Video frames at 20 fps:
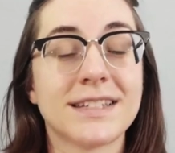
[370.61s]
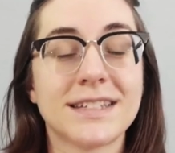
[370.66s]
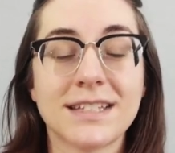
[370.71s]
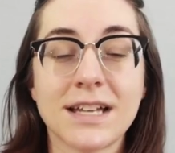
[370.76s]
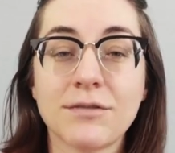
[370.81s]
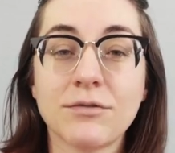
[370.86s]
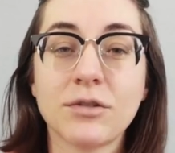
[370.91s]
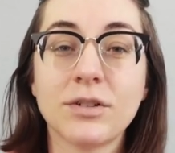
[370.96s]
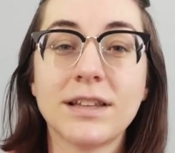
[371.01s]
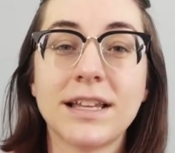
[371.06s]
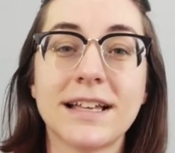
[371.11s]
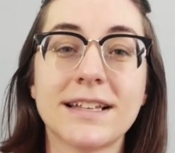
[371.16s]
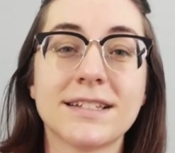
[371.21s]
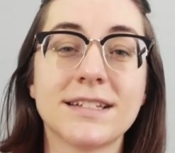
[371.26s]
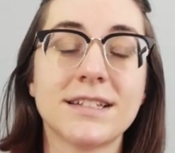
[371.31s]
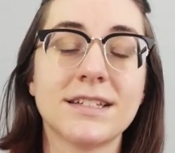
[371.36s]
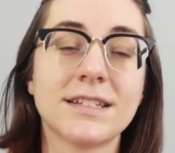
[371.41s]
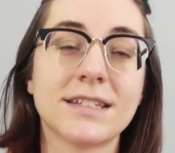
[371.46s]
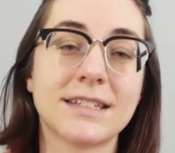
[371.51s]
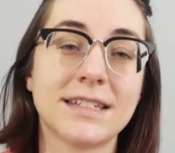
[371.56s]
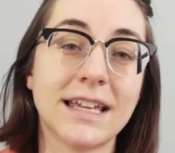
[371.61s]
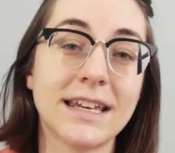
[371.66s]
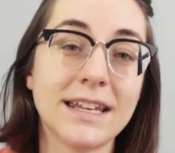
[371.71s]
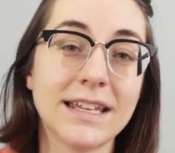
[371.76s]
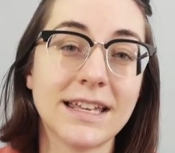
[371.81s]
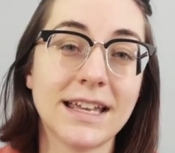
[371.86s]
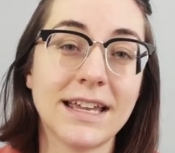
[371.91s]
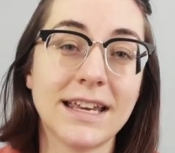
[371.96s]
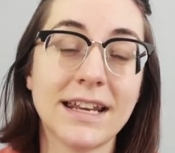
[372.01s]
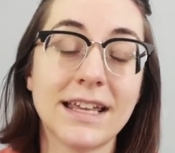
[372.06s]
several lessons
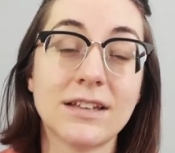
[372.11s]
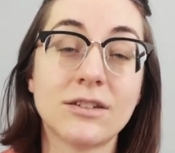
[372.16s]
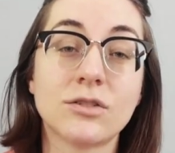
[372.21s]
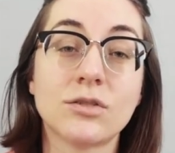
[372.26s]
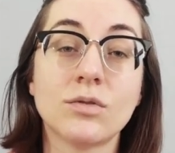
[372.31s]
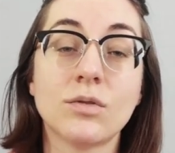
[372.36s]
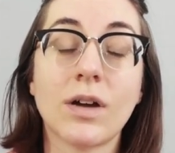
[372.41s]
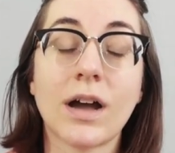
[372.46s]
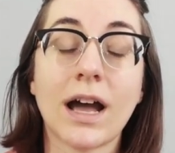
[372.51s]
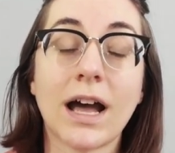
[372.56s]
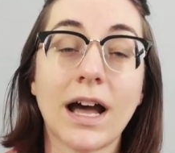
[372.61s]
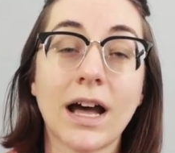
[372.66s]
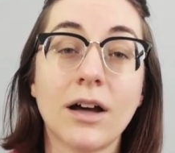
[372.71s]
dedicated to